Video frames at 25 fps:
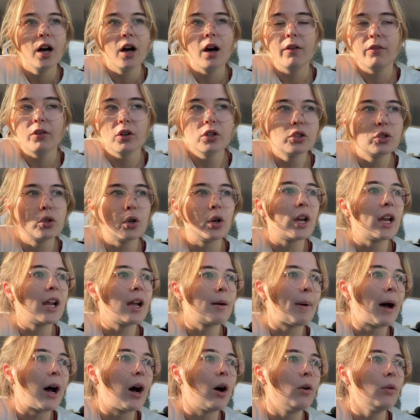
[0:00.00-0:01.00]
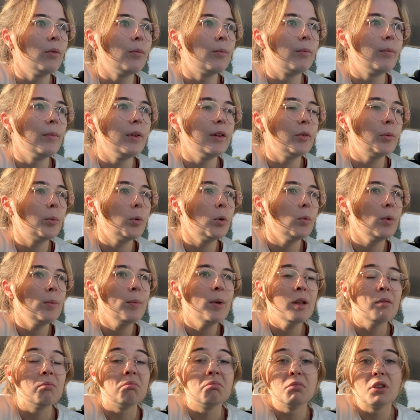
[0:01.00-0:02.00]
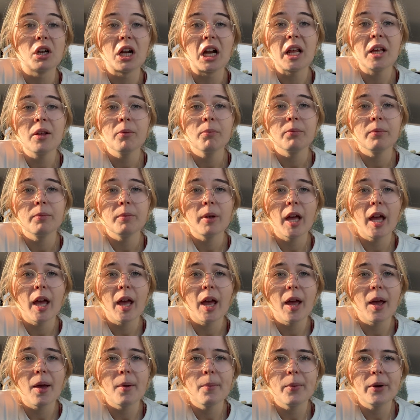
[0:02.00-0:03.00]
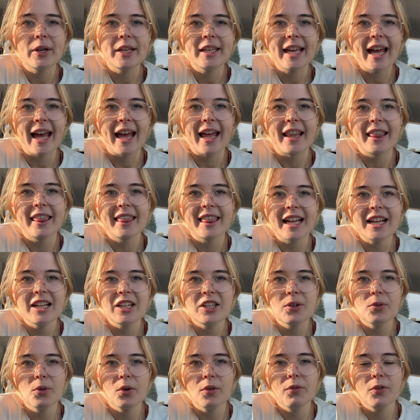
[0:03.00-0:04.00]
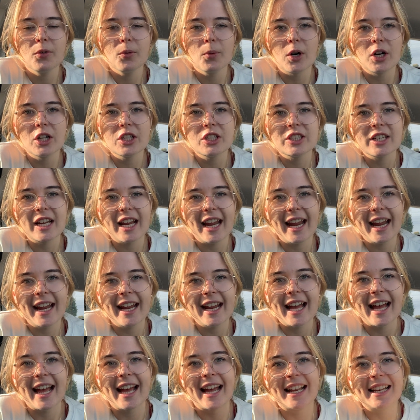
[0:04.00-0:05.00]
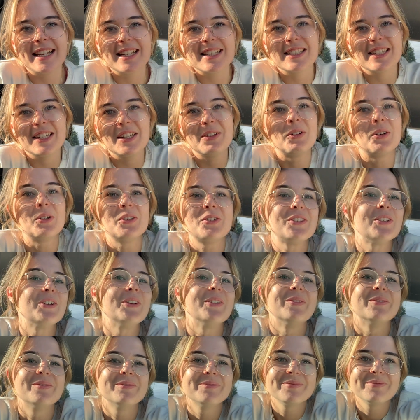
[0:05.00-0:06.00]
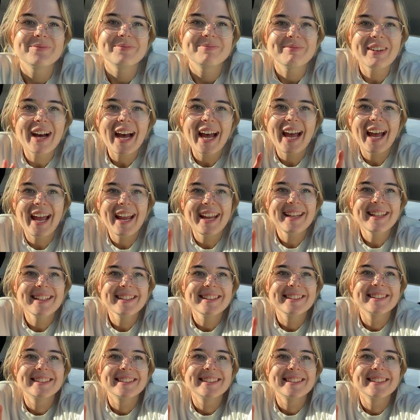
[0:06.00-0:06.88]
of us talking about Liverpool women, really. But yeah, thank you all for watching and see you all soon. Bye.